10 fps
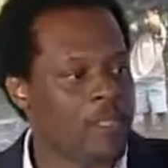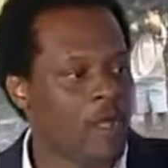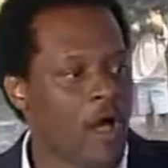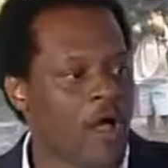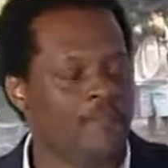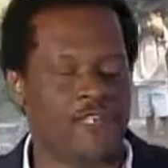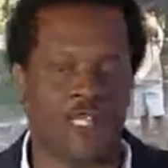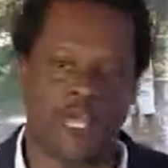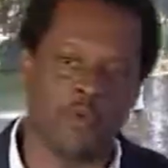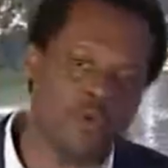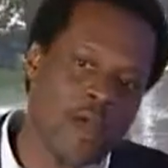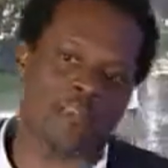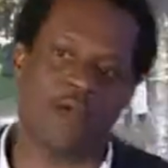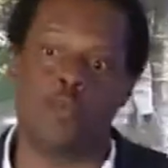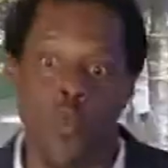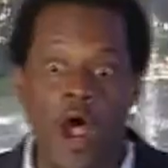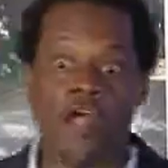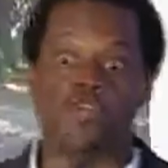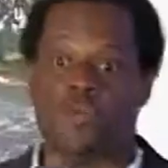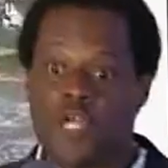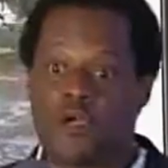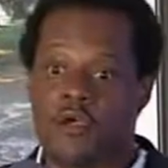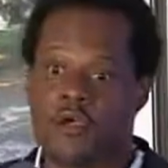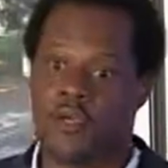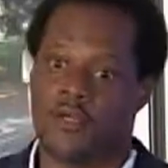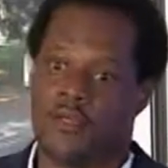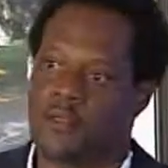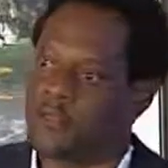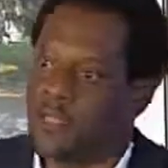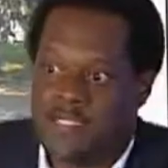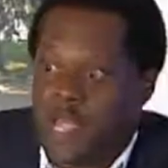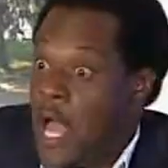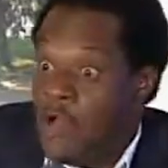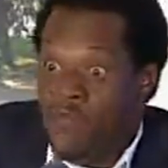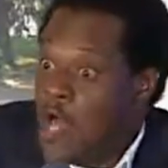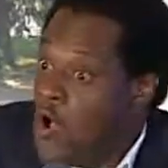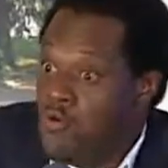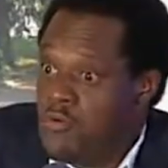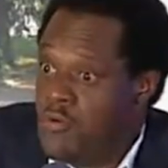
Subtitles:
in the office, and when you ask them, why are you here? They say, I don't know.